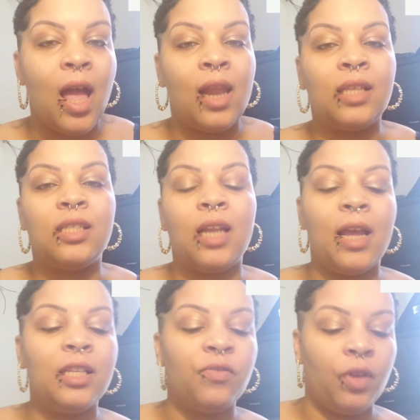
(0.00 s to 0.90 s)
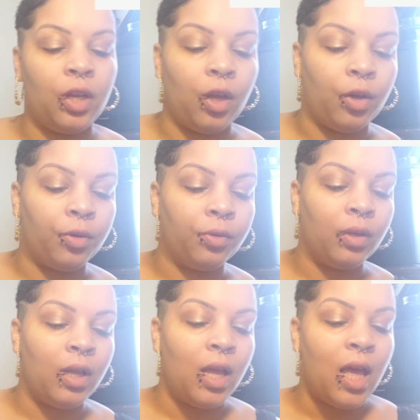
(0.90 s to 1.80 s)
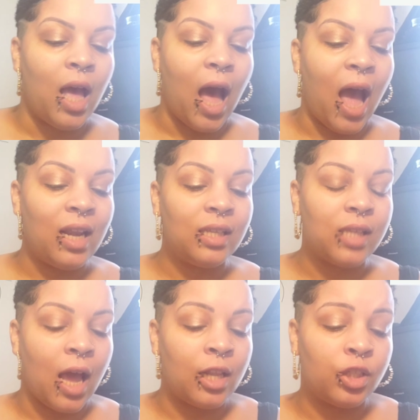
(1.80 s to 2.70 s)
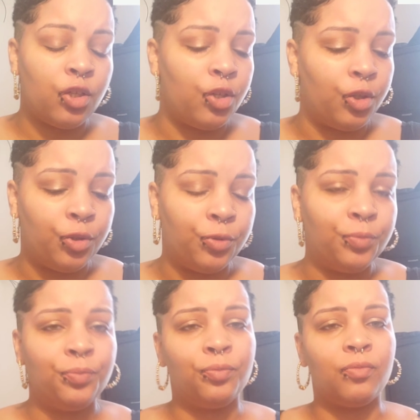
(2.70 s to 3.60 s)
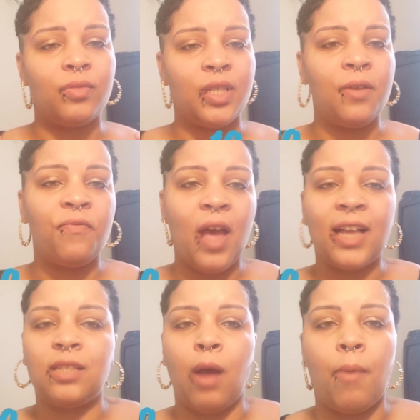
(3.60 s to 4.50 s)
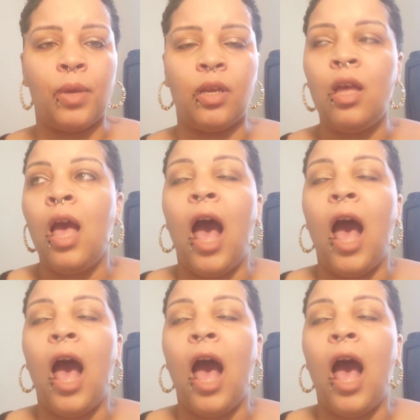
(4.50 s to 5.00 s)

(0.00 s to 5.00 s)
And in today's video, I decided to do 10 facts about me.